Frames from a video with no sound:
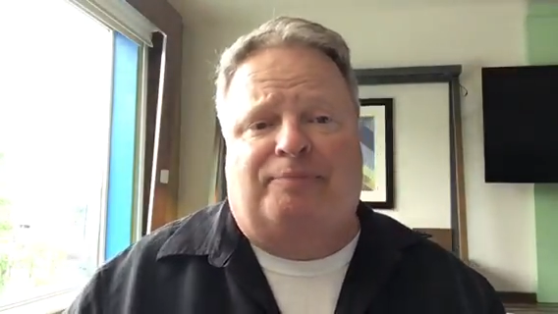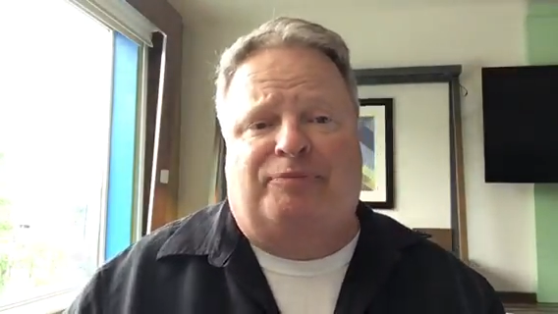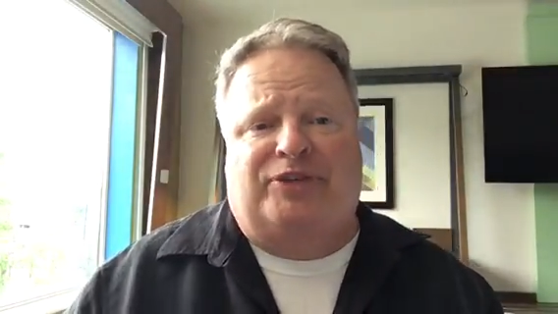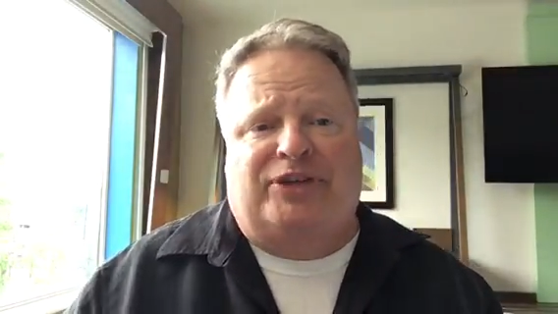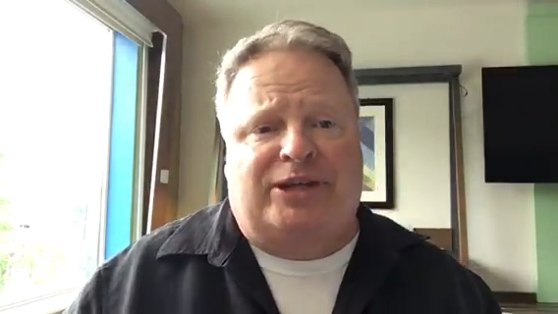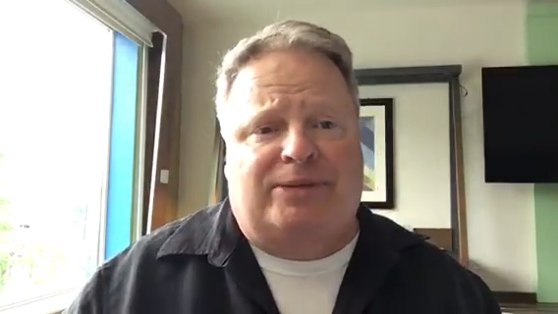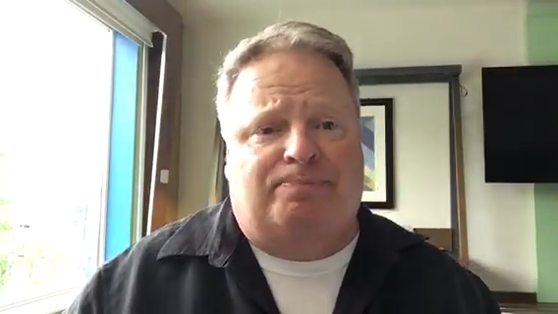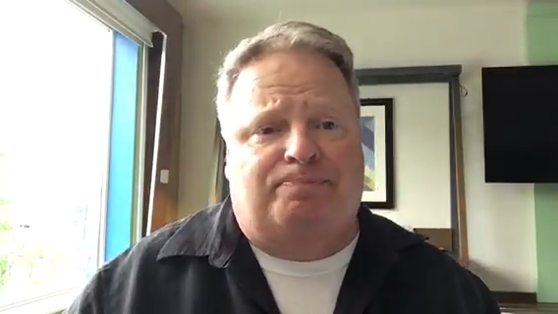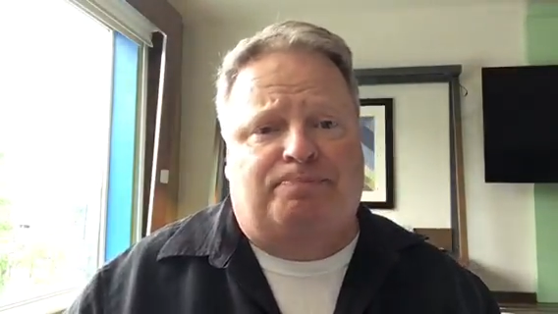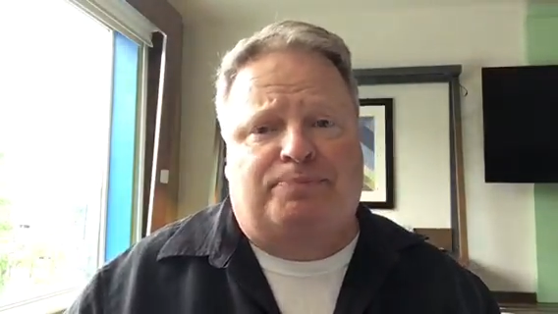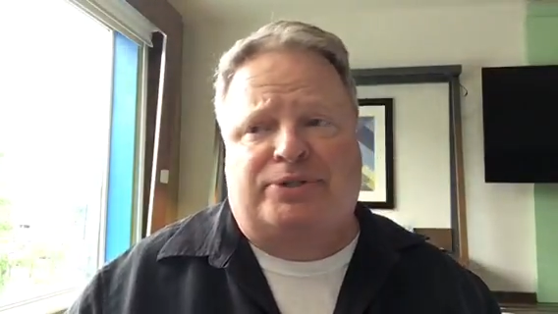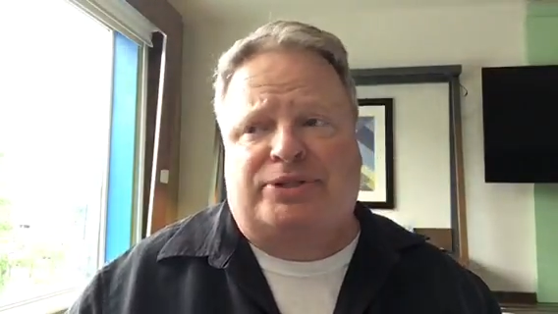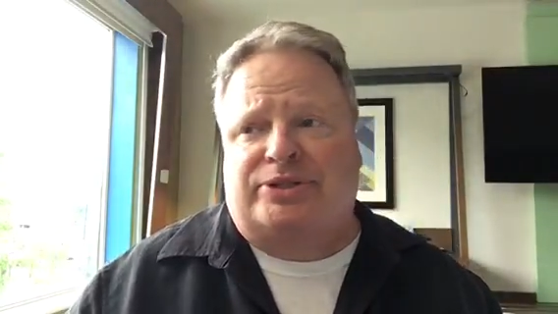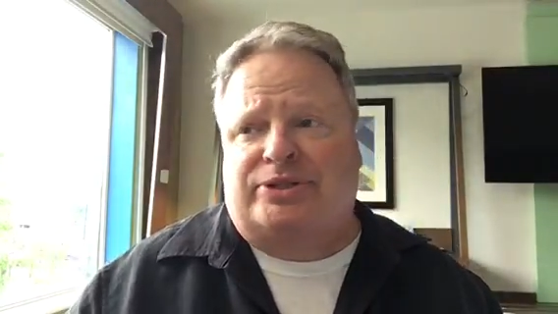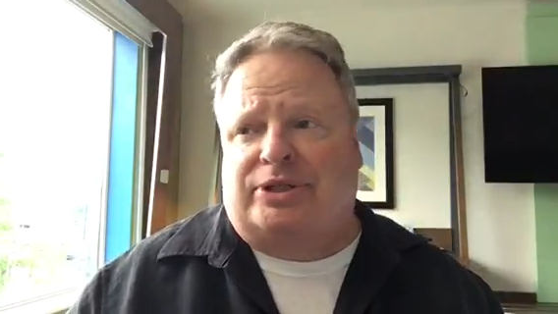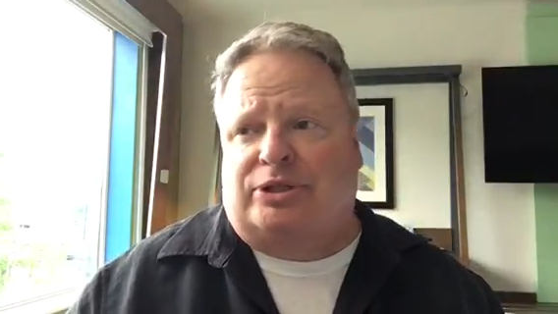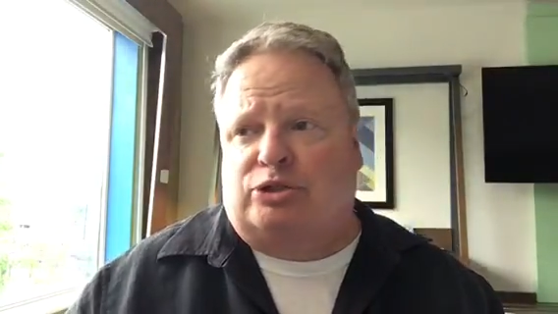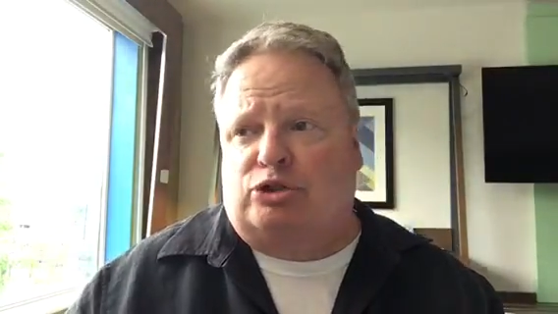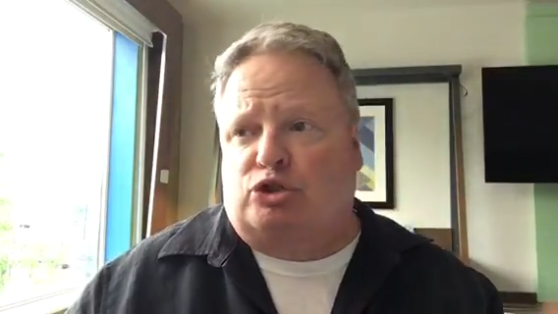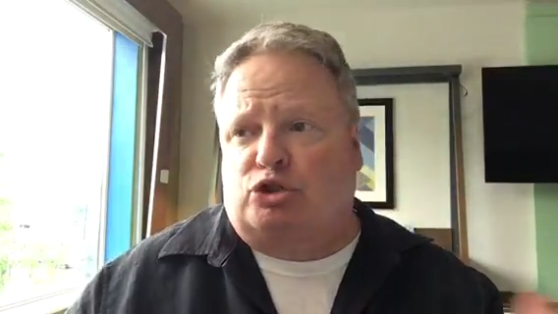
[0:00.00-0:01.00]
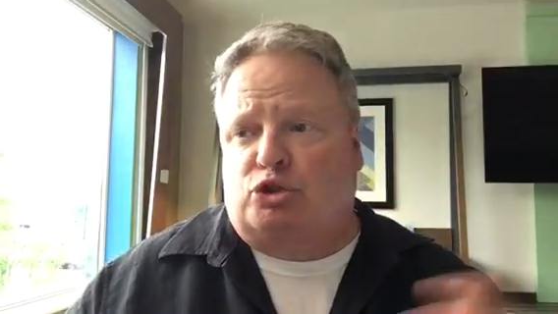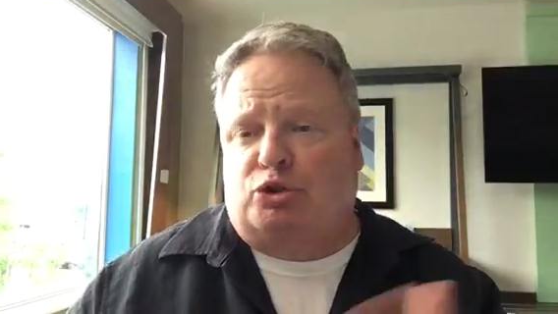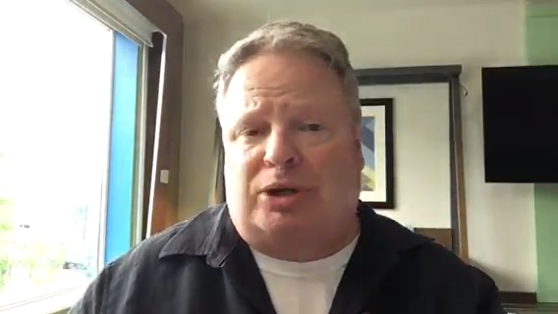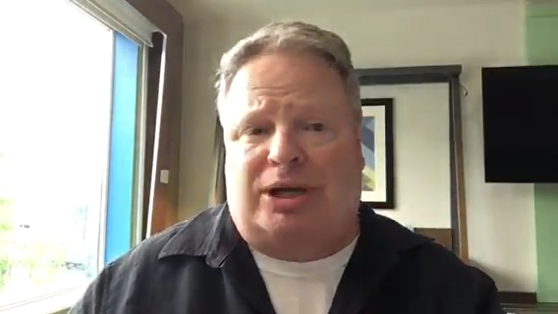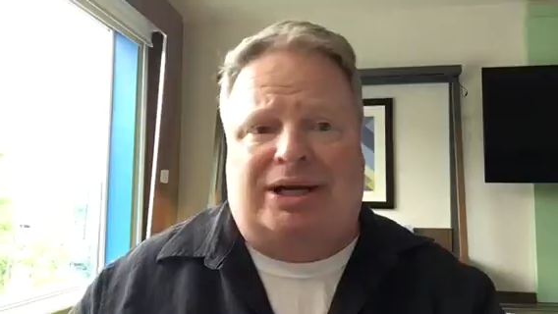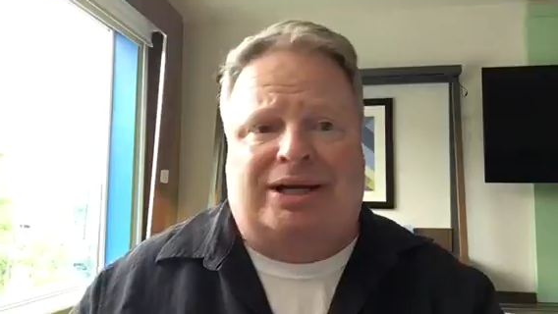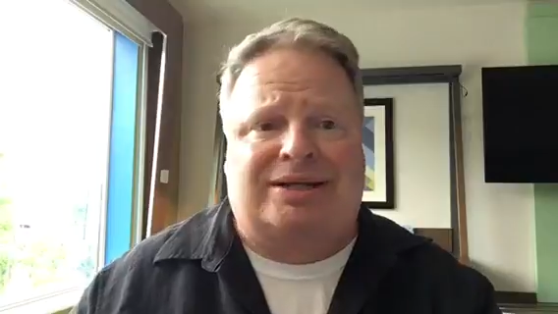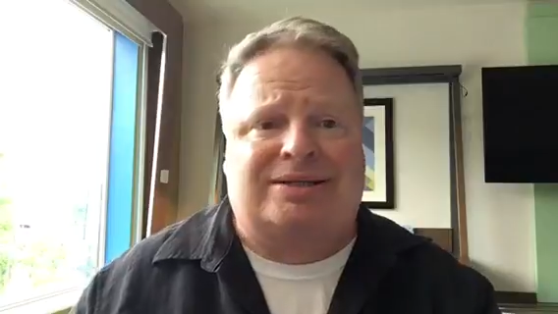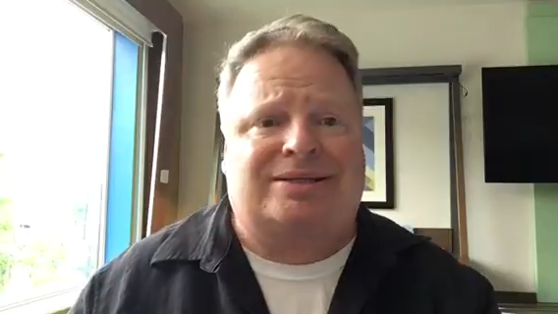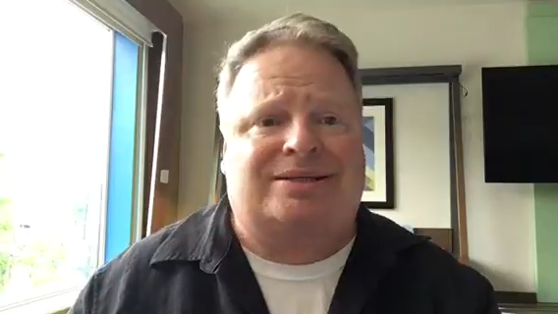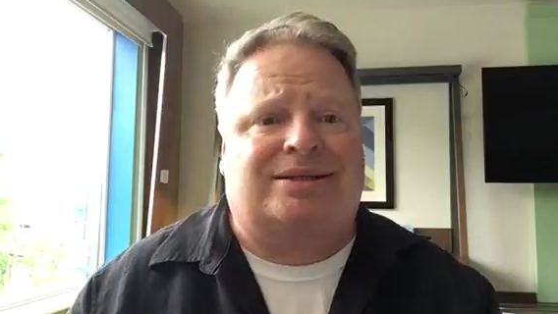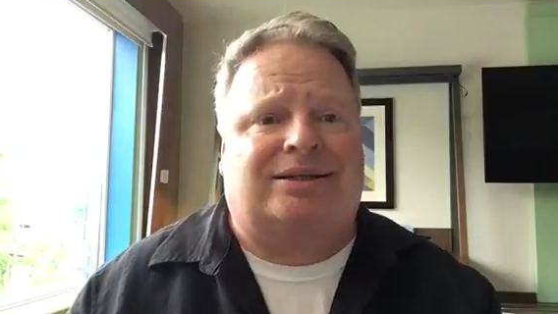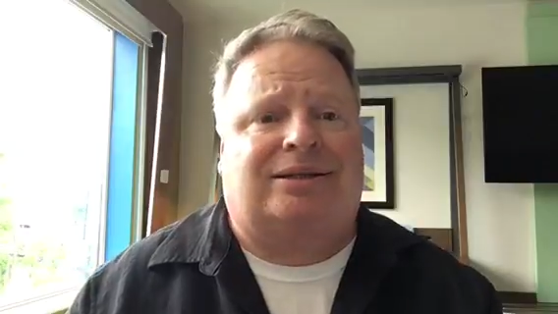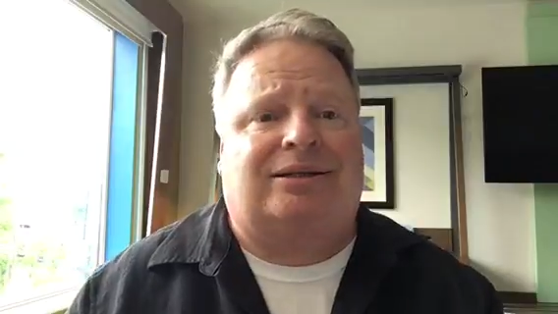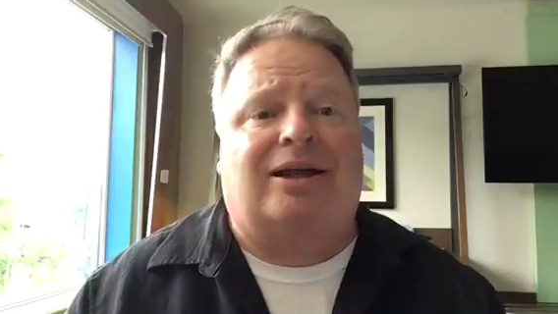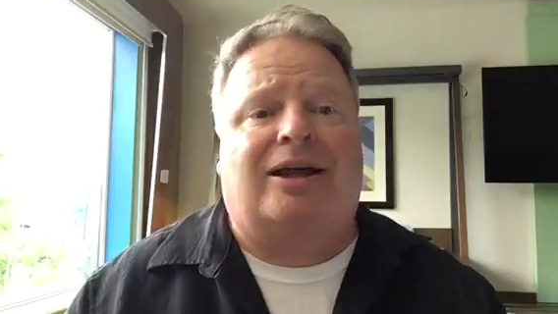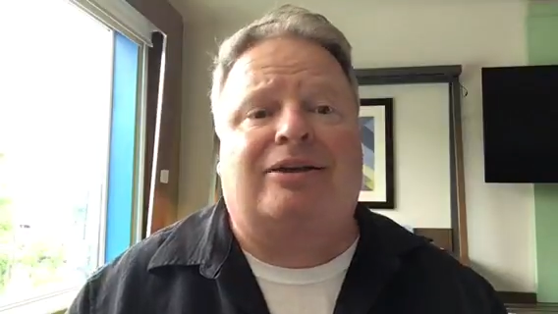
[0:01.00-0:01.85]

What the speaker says: tips and tricks and